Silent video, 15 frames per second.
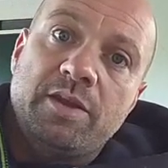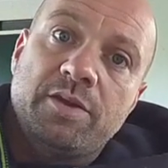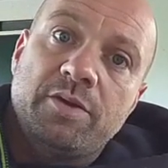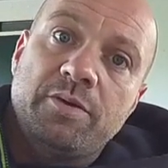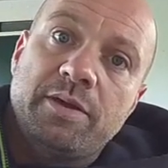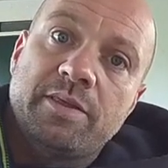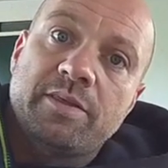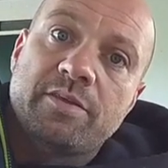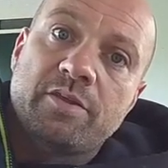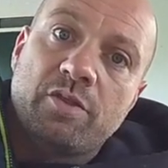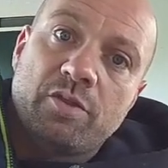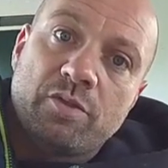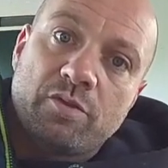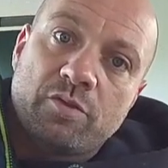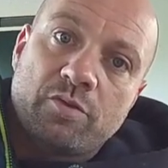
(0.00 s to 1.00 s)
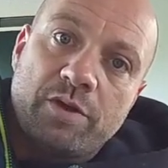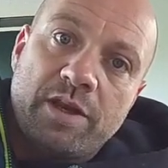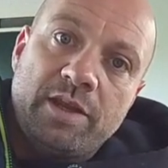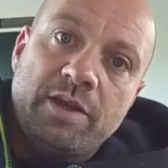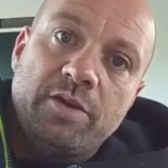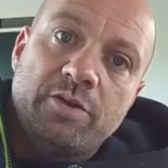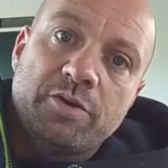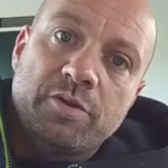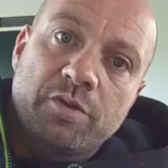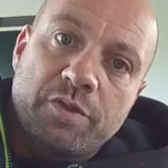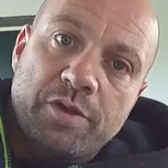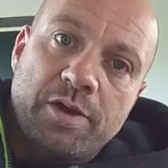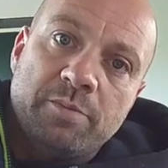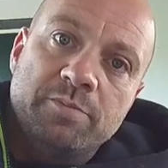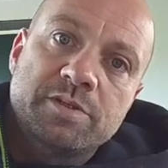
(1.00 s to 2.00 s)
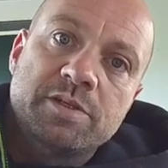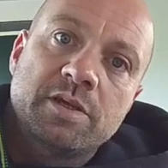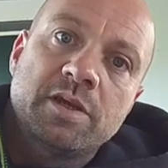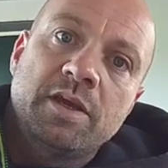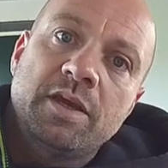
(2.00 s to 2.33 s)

you know, it's training your thumbs.